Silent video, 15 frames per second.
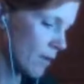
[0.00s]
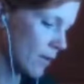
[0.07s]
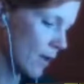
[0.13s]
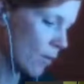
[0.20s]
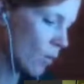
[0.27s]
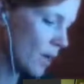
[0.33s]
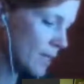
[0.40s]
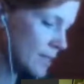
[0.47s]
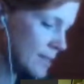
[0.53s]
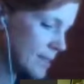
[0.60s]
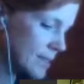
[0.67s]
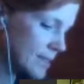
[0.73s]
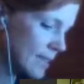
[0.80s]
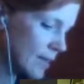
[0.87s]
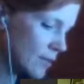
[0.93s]
Now, what is the
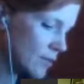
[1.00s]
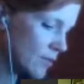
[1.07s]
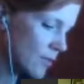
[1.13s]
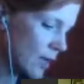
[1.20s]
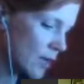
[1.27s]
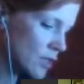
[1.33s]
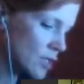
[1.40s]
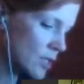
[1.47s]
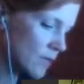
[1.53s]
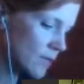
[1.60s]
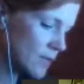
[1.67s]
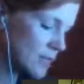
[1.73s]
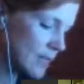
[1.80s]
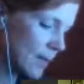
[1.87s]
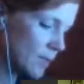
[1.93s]
standard deviation of the
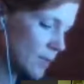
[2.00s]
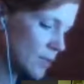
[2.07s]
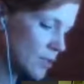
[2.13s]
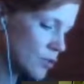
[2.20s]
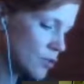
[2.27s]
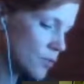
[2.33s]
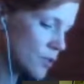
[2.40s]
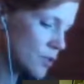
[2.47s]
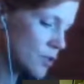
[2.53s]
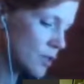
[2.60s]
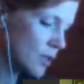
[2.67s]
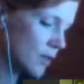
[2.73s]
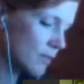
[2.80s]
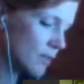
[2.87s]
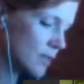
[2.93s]
sampling distribution
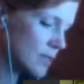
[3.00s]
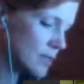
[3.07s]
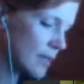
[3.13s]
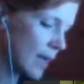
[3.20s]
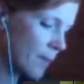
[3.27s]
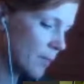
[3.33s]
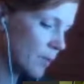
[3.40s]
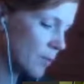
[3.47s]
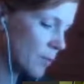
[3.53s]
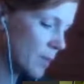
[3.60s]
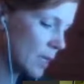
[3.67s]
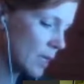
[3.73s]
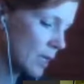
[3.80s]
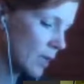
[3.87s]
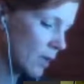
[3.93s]
of the sample
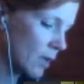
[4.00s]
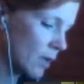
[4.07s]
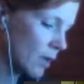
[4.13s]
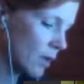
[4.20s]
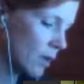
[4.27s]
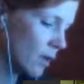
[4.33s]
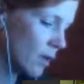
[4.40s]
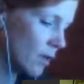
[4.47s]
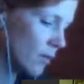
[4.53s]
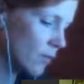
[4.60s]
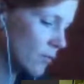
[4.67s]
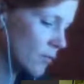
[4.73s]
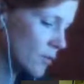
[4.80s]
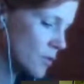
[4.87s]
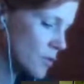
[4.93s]
mean
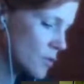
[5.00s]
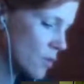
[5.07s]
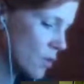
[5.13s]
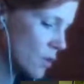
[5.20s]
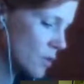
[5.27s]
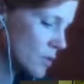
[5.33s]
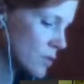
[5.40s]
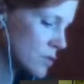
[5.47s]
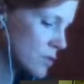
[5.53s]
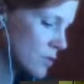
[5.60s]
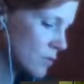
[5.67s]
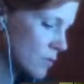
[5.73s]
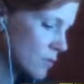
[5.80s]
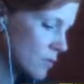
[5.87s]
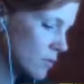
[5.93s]
for scores?
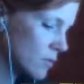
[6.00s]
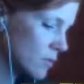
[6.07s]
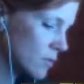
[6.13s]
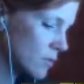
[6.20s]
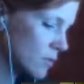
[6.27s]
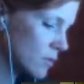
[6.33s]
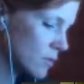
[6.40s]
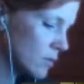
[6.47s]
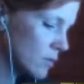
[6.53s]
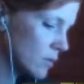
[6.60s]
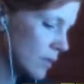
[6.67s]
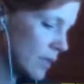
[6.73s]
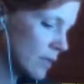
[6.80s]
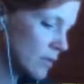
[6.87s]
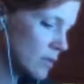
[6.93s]
Oh
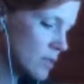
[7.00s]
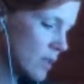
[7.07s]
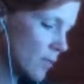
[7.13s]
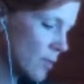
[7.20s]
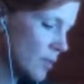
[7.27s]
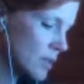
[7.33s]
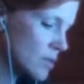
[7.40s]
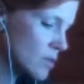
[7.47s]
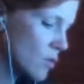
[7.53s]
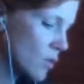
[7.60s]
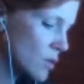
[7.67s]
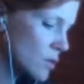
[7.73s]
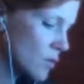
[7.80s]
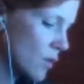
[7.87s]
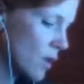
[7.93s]
wait, sample mean
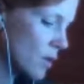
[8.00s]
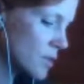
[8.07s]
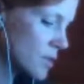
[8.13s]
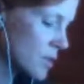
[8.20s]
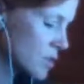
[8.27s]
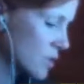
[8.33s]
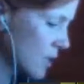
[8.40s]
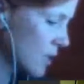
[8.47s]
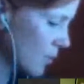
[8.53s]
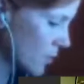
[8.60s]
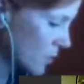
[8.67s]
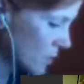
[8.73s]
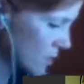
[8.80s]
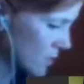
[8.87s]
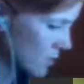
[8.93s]
scores for all such
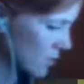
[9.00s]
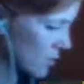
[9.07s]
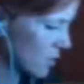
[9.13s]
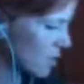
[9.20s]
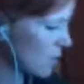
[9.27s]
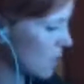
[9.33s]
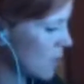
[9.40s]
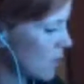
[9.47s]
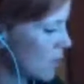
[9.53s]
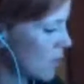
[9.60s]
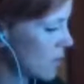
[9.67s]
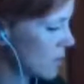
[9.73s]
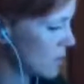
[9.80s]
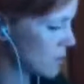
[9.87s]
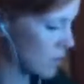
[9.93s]
samples.
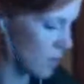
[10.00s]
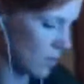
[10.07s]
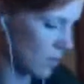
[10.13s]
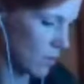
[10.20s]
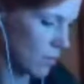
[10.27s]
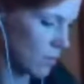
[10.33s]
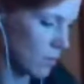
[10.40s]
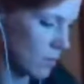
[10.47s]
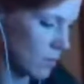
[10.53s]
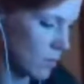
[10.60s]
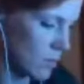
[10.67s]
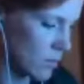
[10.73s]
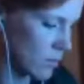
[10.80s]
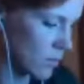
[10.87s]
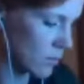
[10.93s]
So,
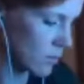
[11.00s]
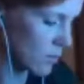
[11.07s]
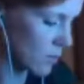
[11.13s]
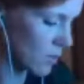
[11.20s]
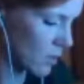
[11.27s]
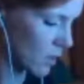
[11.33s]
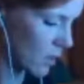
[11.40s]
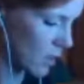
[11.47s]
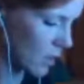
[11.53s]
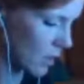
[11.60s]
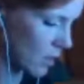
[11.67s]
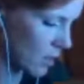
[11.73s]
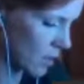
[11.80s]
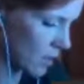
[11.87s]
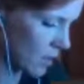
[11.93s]

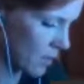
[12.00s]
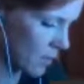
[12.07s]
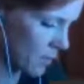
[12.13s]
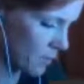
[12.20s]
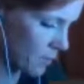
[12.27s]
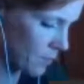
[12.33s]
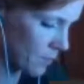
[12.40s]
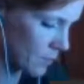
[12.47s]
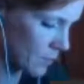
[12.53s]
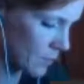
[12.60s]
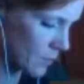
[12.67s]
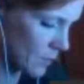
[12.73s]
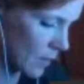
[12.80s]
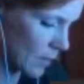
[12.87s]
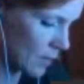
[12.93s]

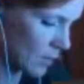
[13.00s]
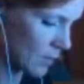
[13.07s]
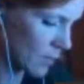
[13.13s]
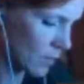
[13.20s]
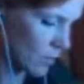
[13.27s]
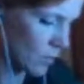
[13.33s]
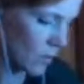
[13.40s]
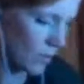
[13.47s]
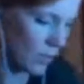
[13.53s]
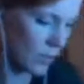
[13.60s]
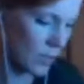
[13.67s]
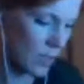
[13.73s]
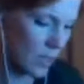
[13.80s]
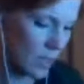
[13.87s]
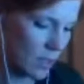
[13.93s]

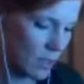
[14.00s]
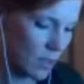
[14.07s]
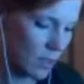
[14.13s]
113.